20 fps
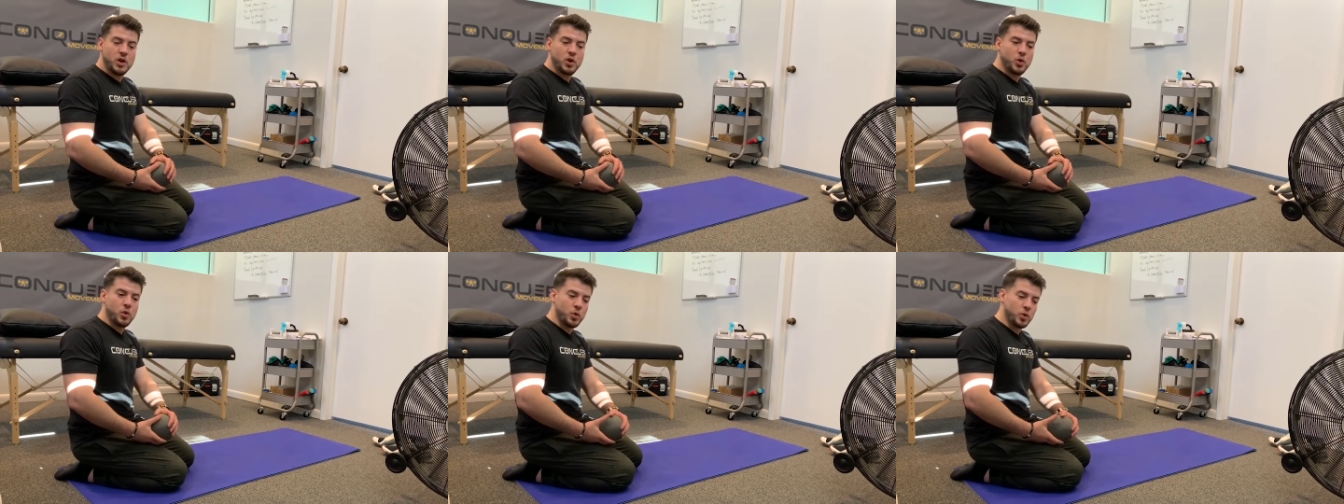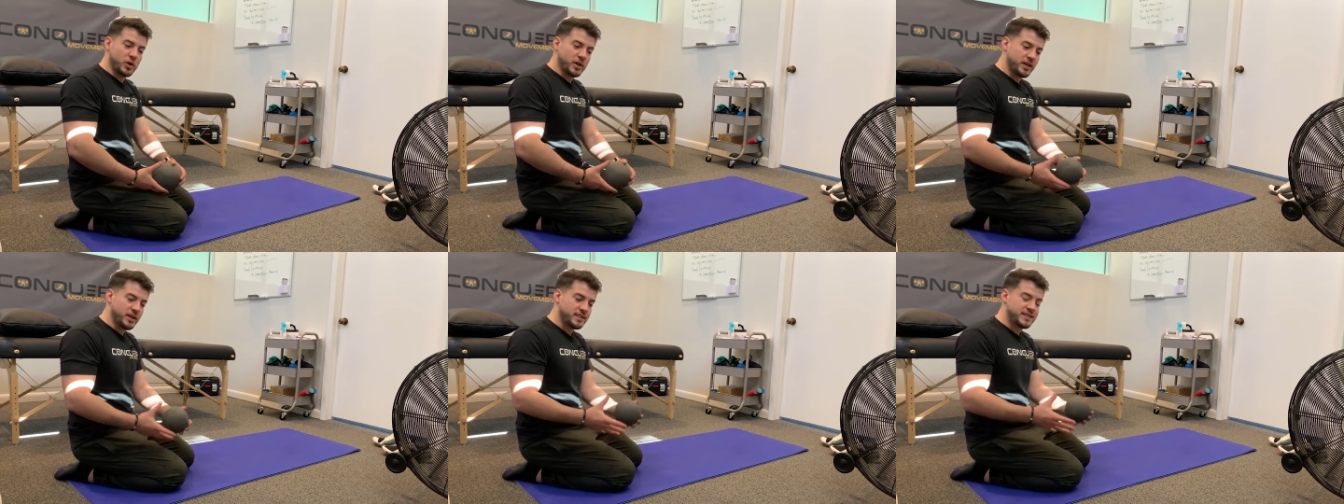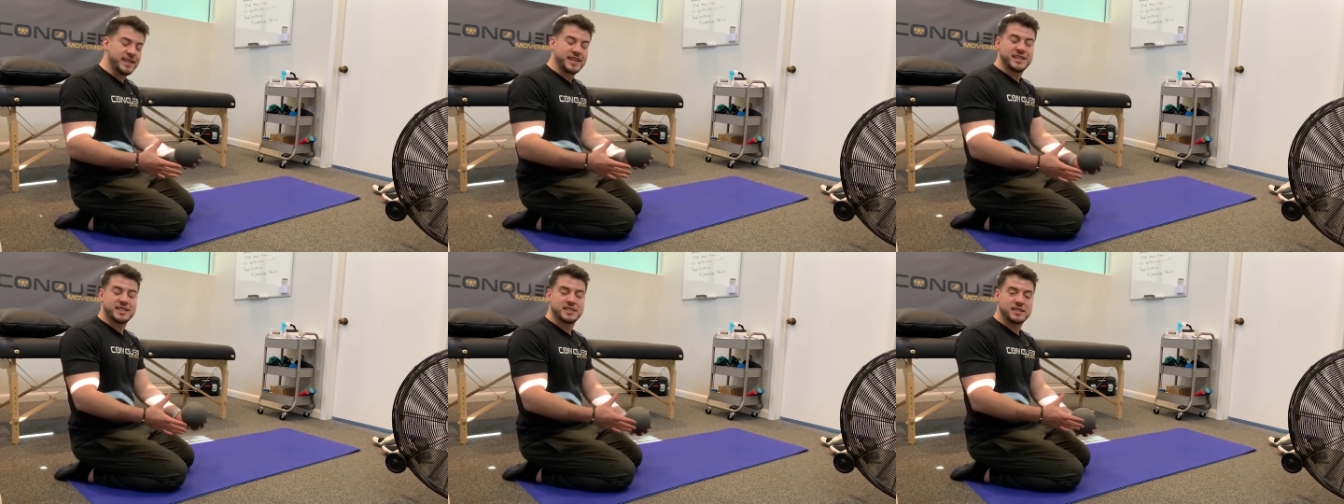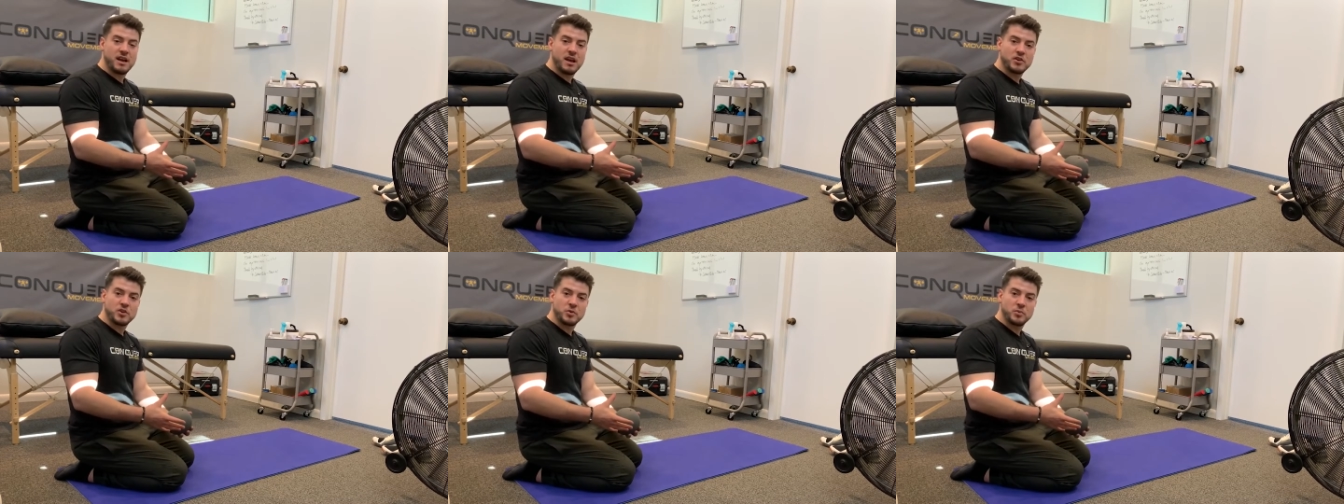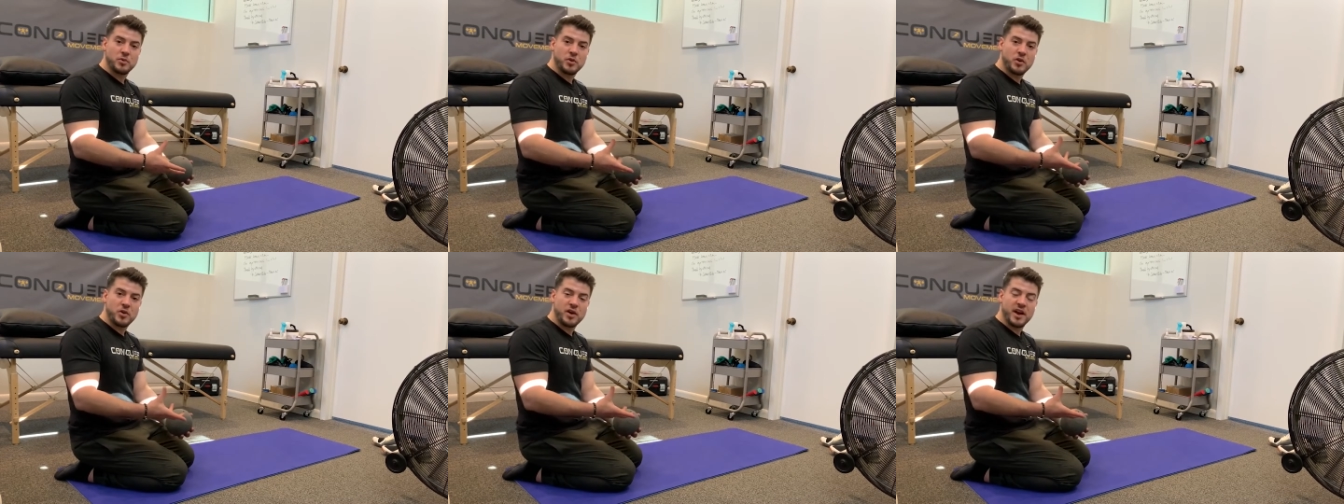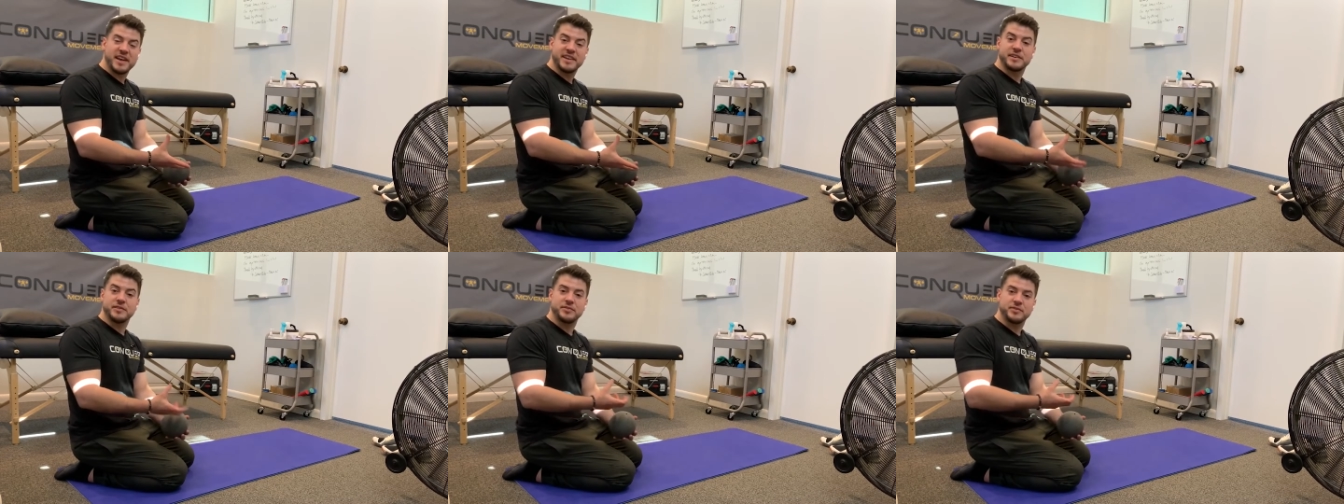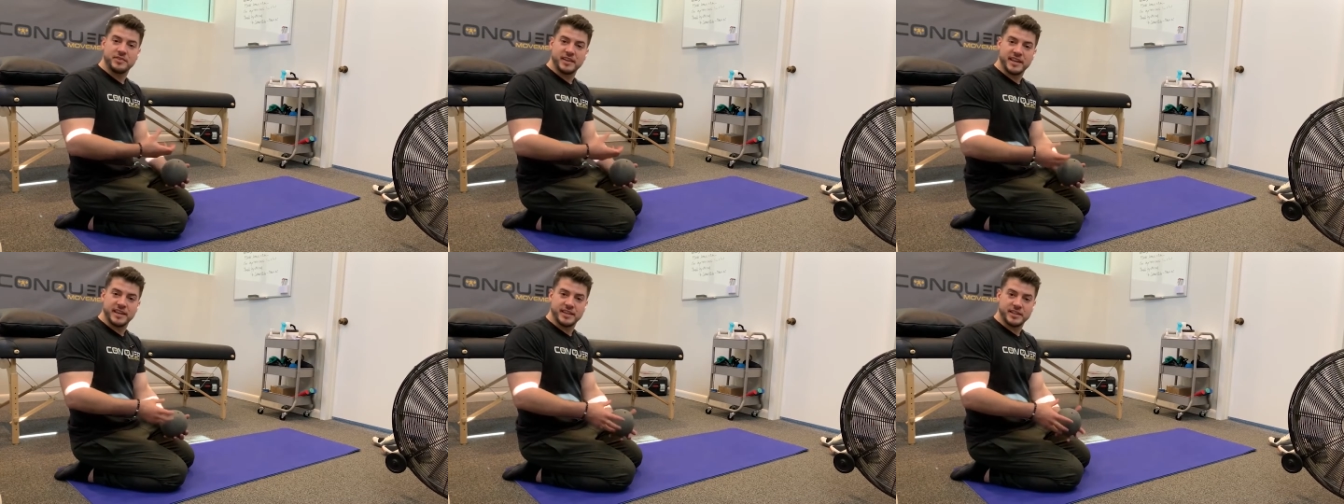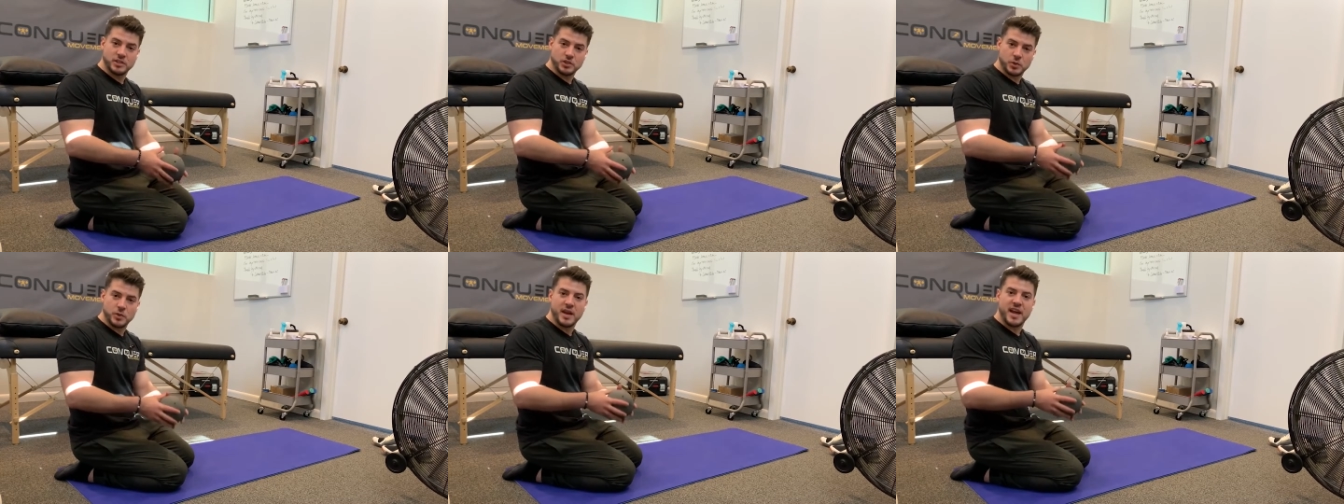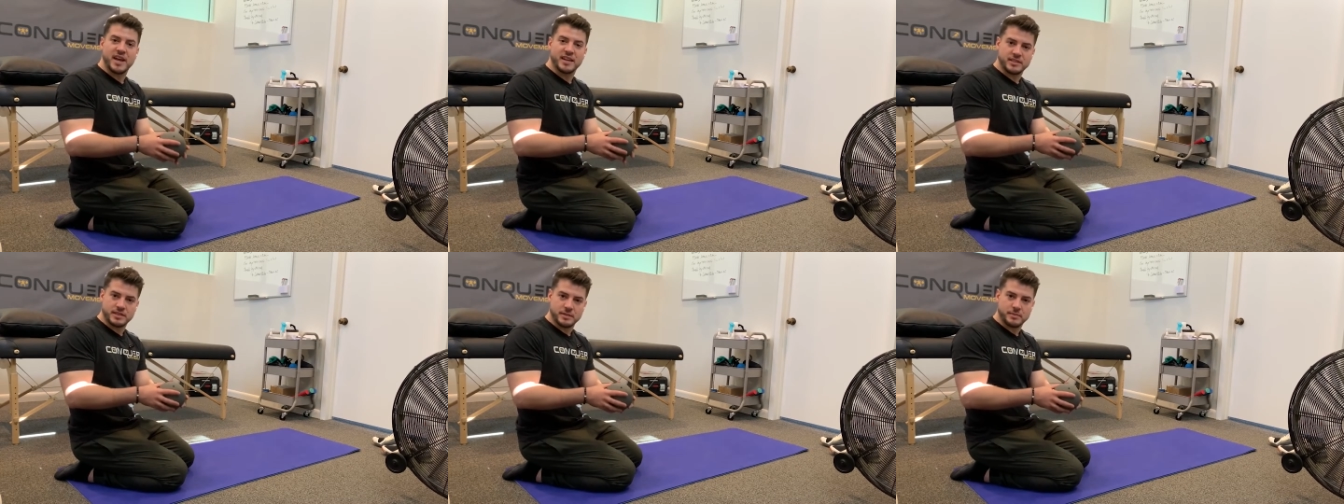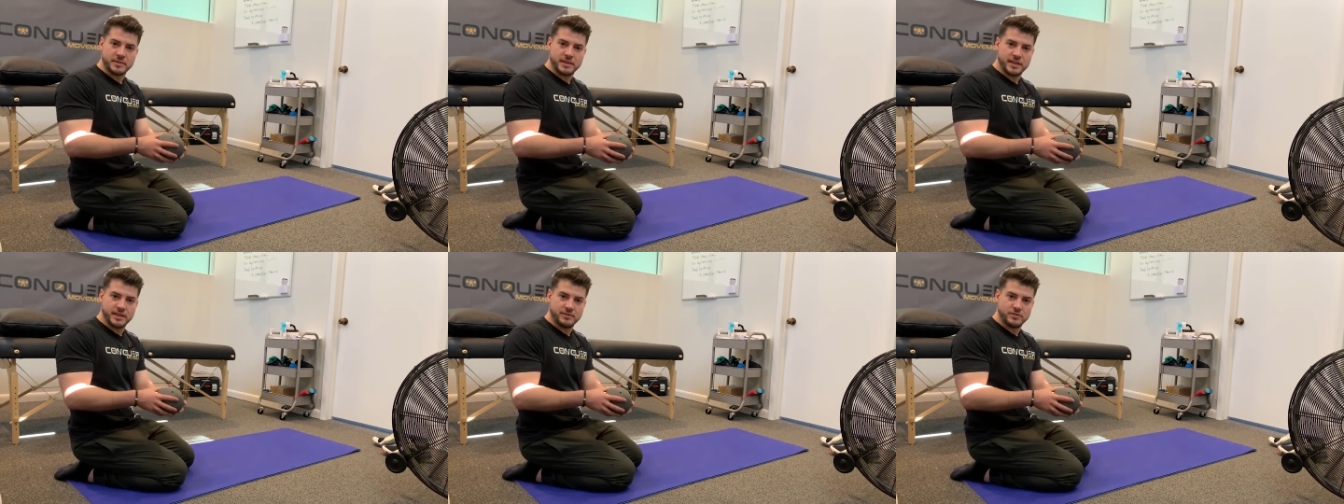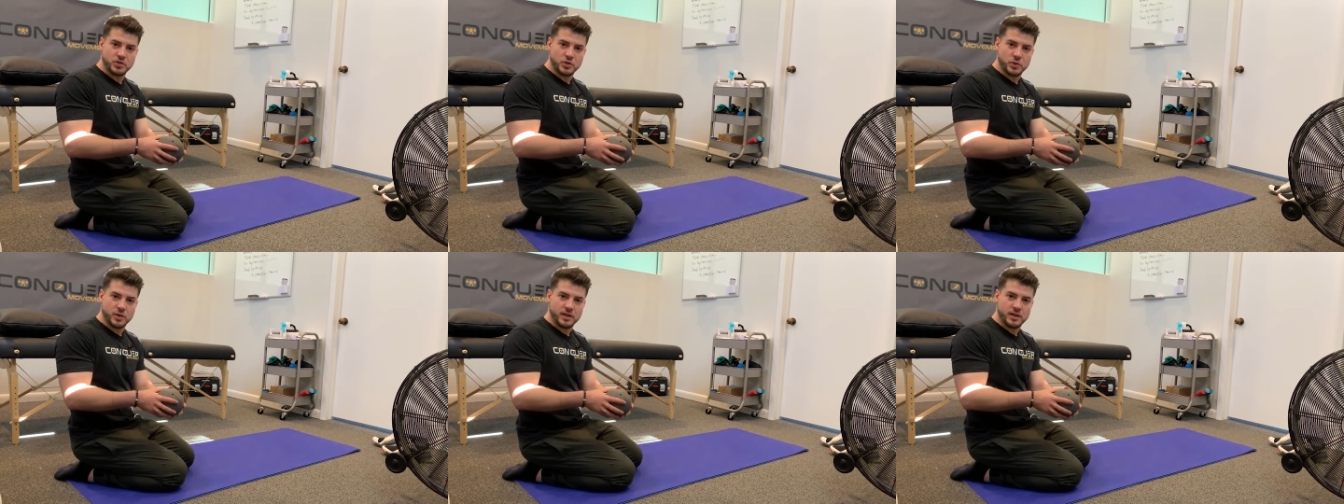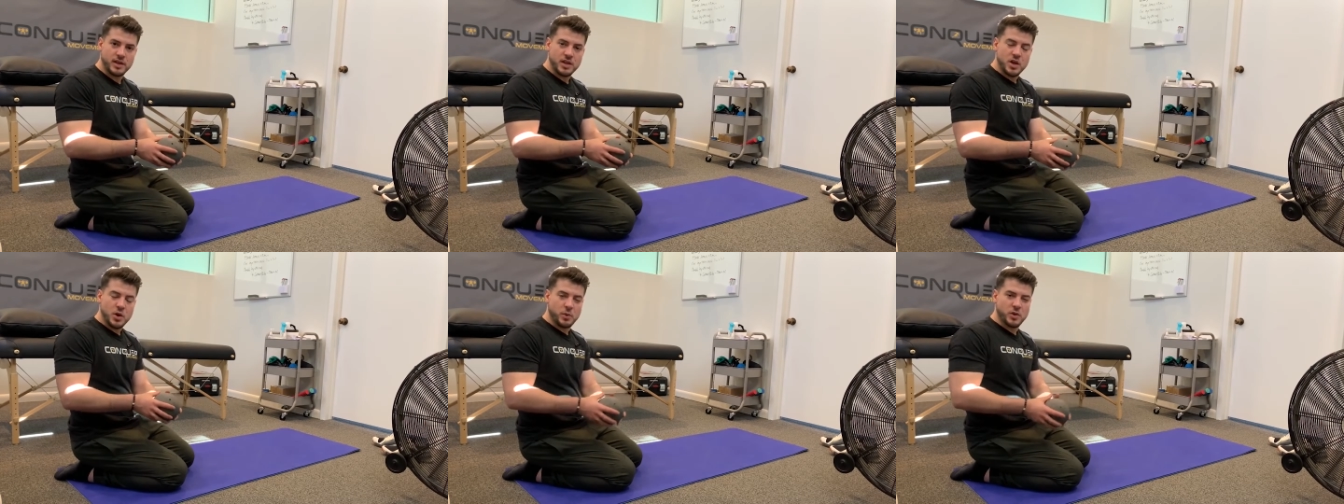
or take a soccer ball and deflate it so it has some give to it.